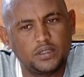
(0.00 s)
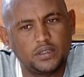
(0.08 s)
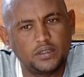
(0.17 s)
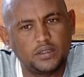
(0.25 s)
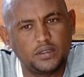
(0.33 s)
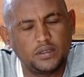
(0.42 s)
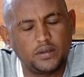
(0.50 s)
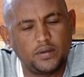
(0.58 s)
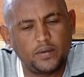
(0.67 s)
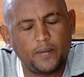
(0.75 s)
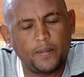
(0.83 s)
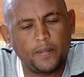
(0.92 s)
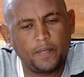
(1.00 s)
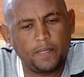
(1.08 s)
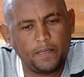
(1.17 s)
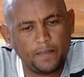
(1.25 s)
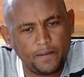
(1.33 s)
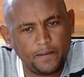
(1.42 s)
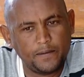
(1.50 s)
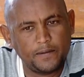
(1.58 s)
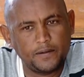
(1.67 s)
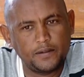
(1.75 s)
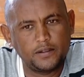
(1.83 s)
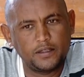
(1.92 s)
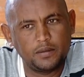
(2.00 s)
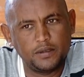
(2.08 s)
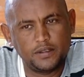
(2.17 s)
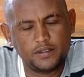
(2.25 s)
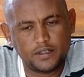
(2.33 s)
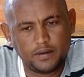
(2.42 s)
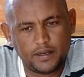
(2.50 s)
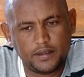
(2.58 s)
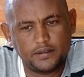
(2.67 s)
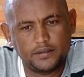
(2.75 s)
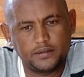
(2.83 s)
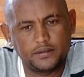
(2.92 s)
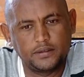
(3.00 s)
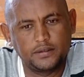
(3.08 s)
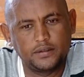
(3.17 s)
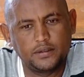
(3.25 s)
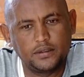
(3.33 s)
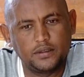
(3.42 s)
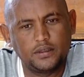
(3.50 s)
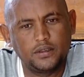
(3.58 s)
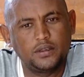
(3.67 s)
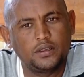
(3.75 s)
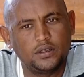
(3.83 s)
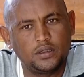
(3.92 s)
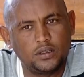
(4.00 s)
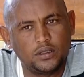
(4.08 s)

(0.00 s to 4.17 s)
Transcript: As a result, the situation in the IDP camp has gone from bad to worse.